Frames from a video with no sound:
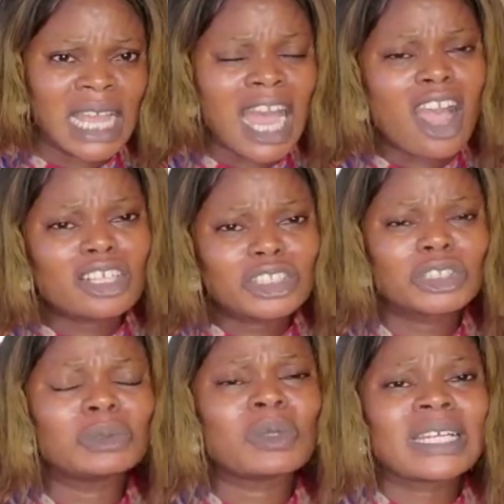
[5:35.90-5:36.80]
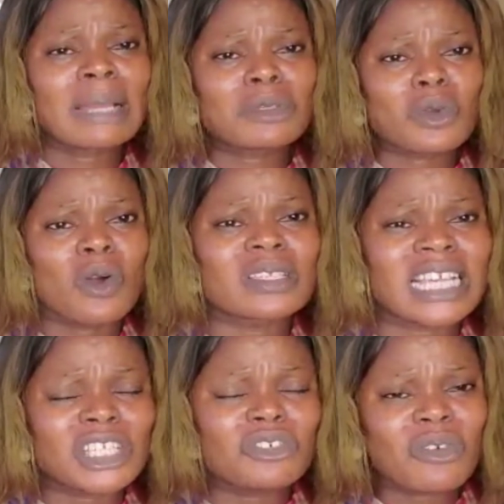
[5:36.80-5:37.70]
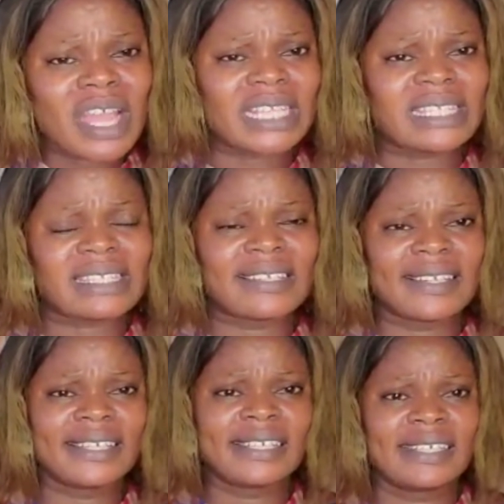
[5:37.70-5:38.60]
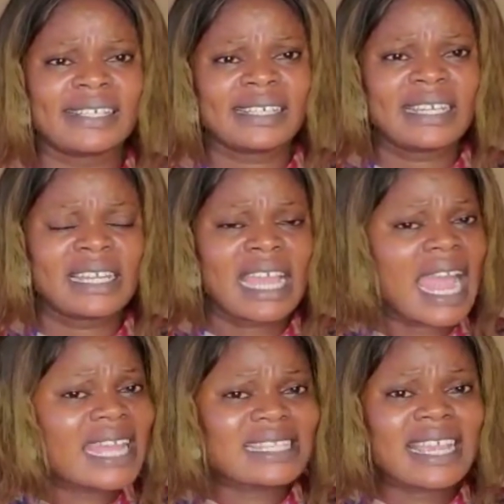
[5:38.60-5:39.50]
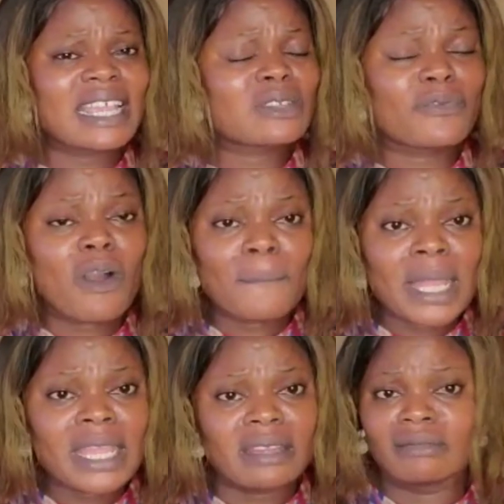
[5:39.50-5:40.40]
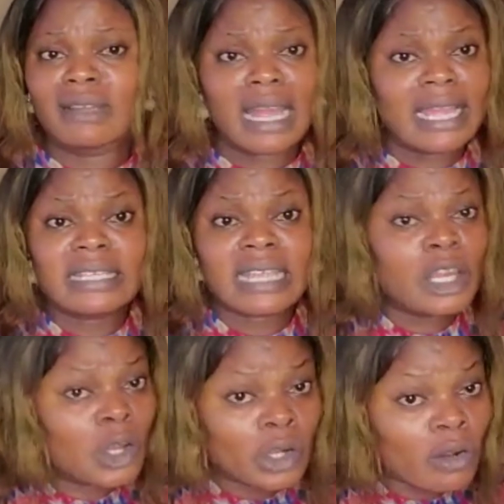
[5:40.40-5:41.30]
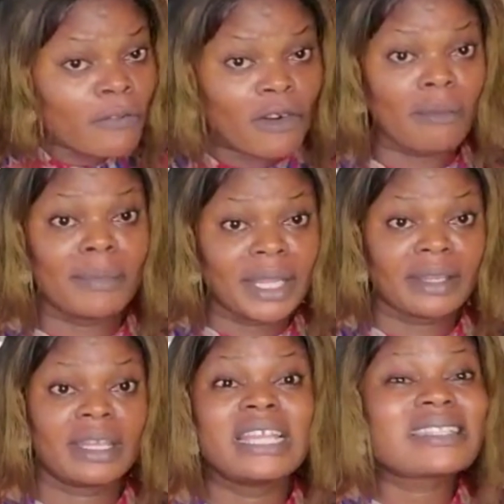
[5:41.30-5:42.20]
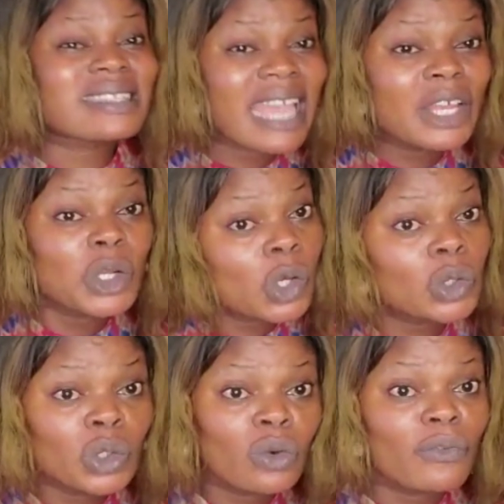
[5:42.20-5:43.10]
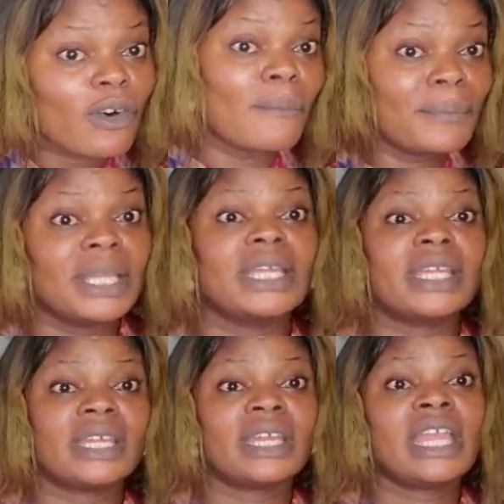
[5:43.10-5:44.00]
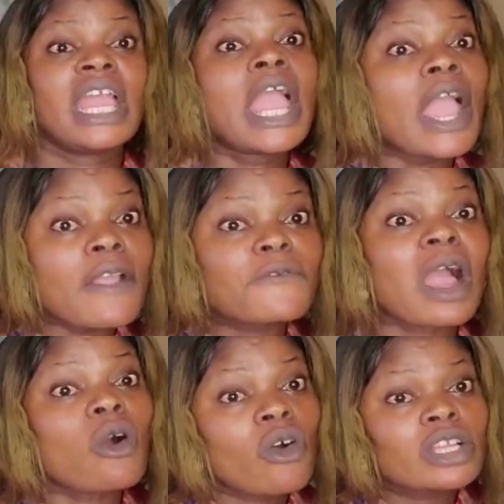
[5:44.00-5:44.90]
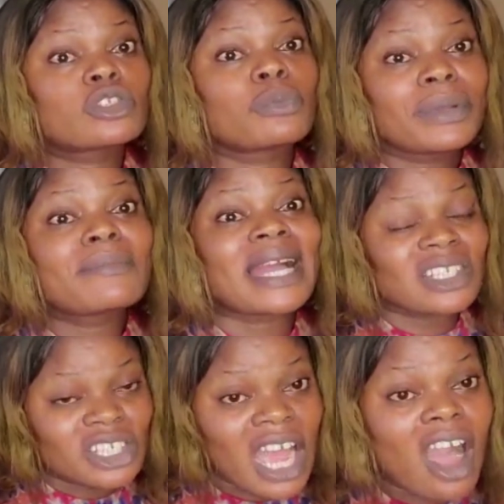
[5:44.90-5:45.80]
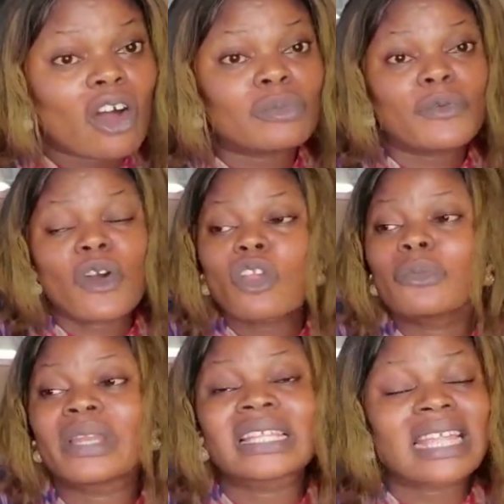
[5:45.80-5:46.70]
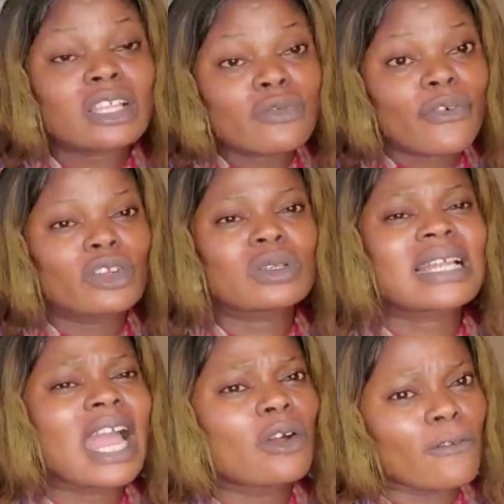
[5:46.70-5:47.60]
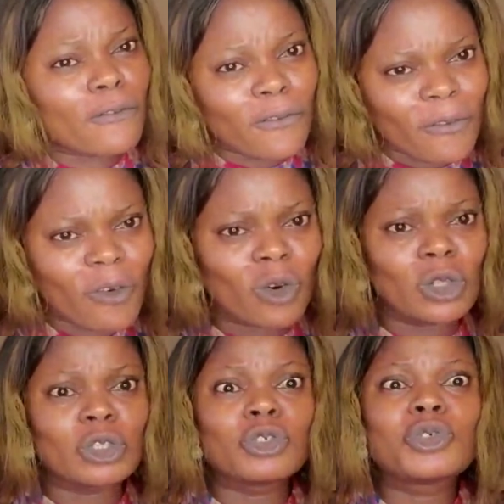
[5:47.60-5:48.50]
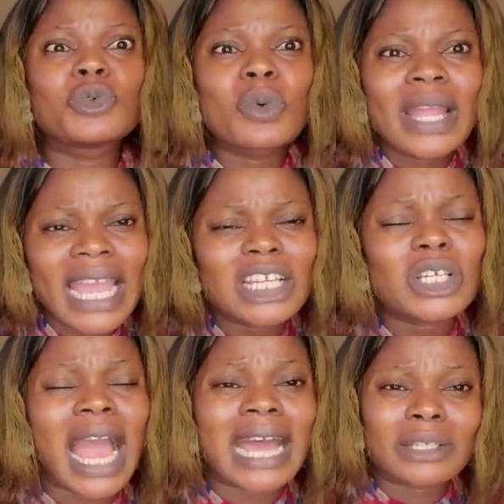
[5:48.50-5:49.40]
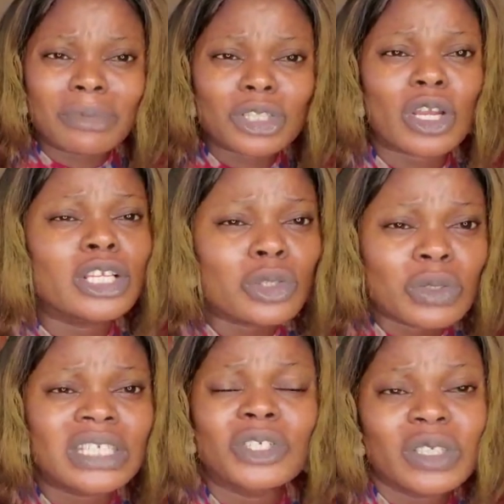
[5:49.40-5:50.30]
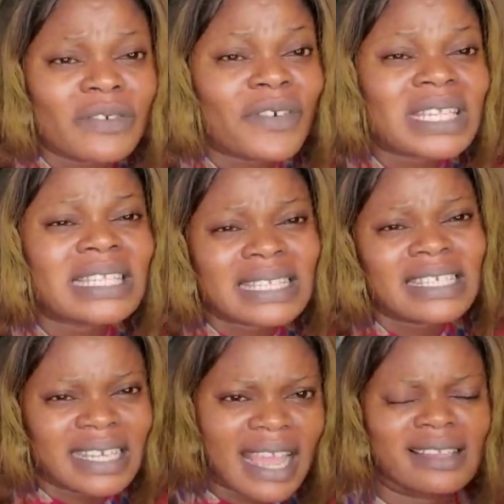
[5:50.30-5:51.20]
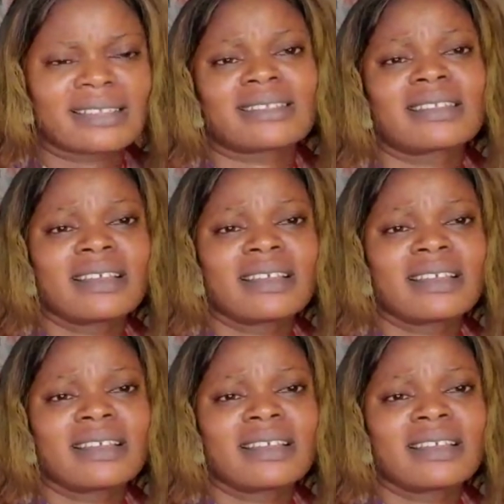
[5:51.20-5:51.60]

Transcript: How do you want them to concentrate? I think for me, it's a no-no for me. It's a no-no for me. If you are going to be my child, before you be entitled for those kind of phone, you gain admission into the university, yes.